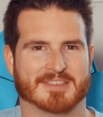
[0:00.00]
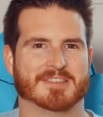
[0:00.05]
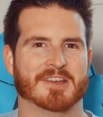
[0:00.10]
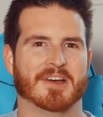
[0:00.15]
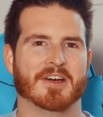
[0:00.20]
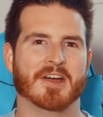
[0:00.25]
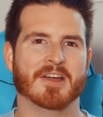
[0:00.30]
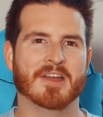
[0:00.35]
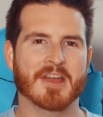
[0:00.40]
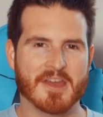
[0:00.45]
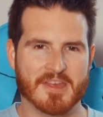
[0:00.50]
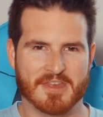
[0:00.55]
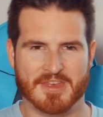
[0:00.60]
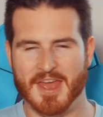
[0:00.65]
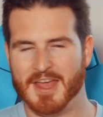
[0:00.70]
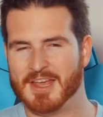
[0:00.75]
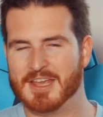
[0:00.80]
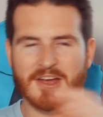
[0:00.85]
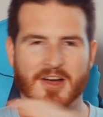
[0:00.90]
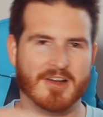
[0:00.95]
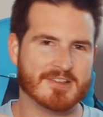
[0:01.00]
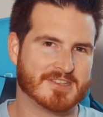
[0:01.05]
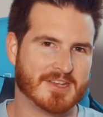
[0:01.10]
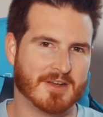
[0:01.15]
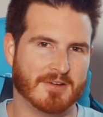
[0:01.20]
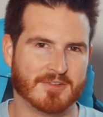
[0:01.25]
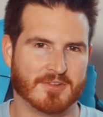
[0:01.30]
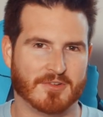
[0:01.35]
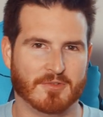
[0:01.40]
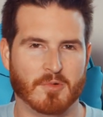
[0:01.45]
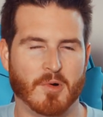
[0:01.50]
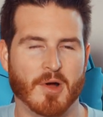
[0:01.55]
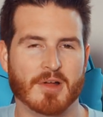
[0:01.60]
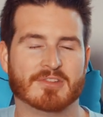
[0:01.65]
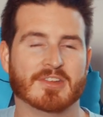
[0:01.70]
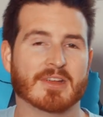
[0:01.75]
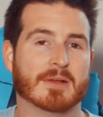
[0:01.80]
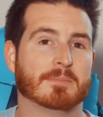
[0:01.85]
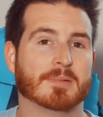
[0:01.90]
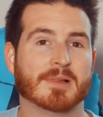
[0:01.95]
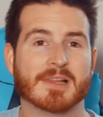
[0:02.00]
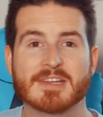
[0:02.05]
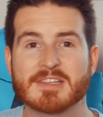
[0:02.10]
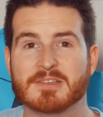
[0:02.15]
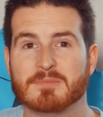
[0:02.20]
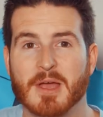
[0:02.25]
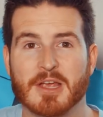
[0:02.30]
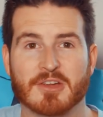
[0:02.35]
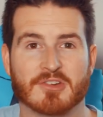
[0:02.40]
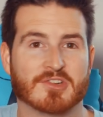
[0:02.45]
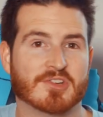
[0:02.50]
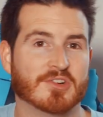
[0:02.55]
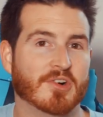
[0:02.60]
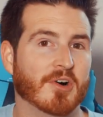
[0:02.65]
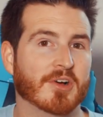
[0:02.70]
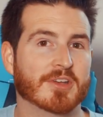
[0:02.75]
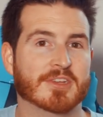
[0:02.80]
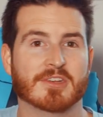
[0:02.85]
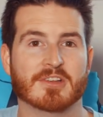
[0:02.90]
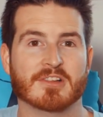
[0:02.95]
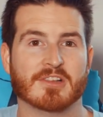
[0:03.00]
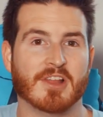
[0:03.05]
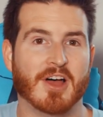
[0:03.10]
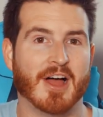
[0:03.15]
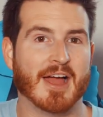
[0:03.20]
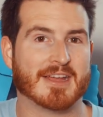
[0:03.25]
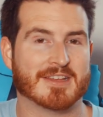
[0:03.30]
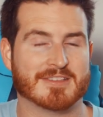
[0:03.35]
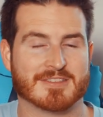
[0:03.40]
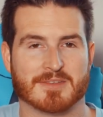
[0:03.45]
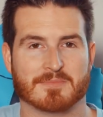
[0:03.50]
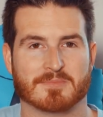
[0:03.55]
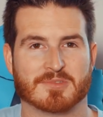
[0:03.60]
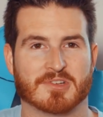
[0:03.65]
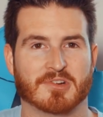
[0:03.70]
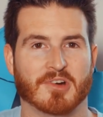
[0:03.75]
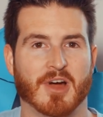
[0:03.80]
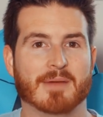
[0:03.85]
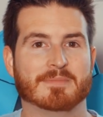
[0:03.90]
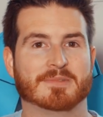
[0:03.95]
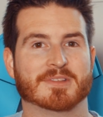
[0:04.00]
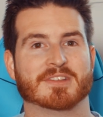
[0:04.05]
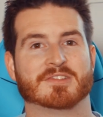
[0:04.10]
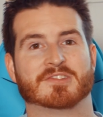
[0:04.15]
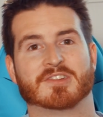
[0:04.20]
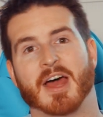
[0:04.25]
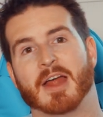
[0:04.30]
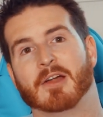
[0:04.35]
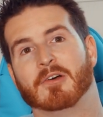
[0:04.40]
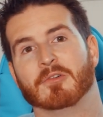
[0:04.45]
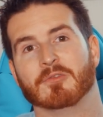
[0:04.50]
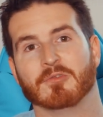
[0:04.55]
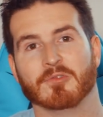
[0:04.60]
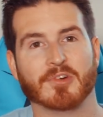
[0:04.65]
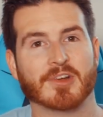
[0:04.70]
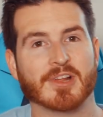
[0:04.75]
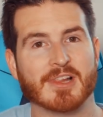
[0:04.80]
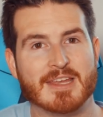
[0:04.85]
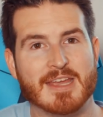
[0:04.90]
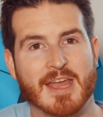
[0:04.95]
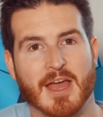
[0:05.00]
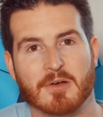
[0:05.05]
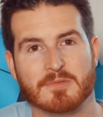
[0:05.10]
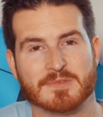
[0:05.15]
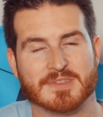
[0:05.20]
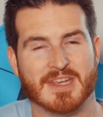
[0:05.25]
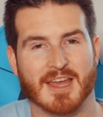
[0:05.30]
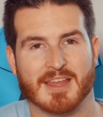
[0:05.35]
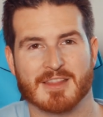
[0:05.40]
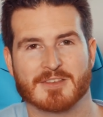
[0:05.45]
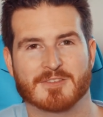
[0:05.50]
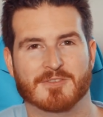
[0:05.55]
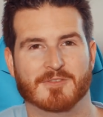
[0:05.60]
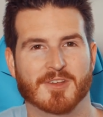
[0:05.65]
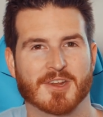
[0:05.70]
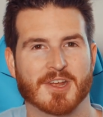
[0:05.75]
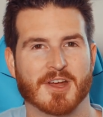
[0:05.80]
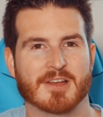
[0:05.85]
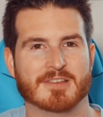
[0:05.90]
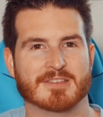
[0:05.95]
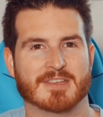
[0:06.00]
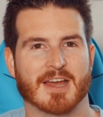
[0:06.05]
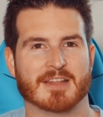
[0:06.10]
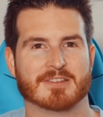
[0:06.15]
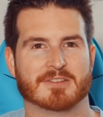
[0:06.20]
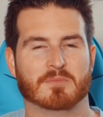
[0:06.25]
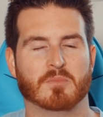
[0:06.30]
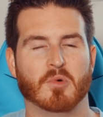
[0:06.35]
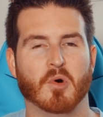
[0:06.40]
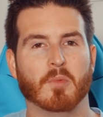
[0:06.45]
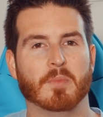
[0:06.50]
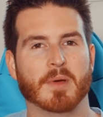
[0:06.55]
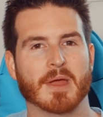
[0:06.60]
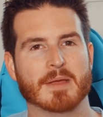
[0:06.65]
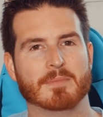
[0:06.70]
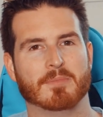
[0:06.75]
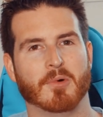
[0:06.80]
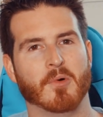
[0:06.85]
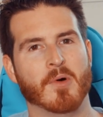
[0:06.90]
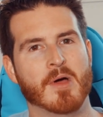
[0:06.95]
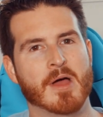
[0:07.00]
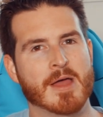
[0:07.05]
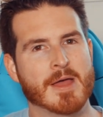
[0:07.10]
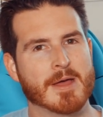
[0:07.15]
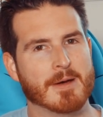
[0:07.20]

So thank you guys so much for watching. Please make sure you like and subscribe to the channel. It really helps to get these videos out to more people.